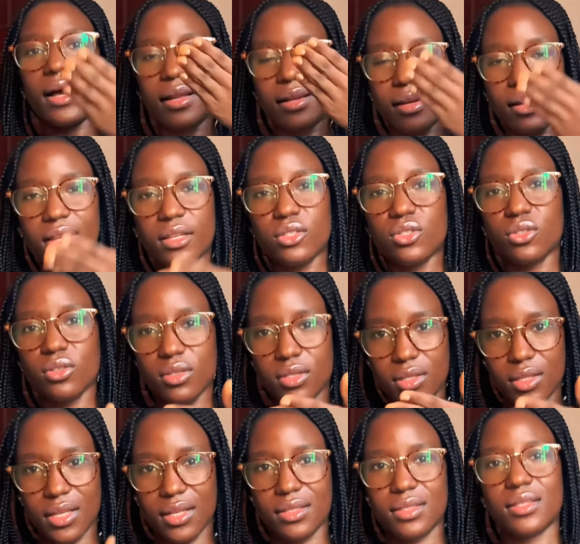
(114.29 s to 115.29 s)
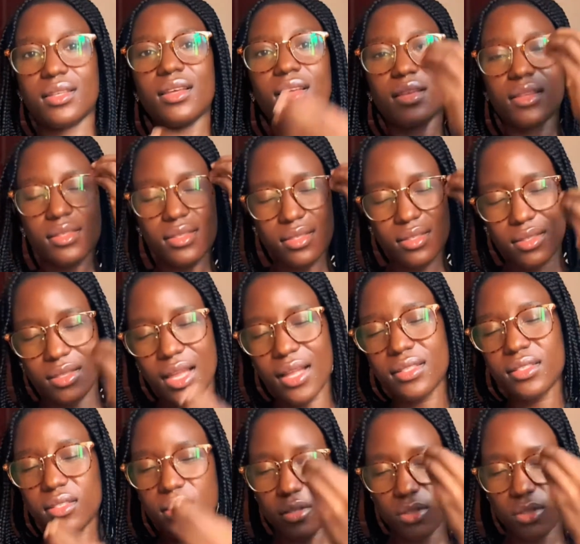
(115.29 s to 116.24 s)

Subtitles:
and lectures start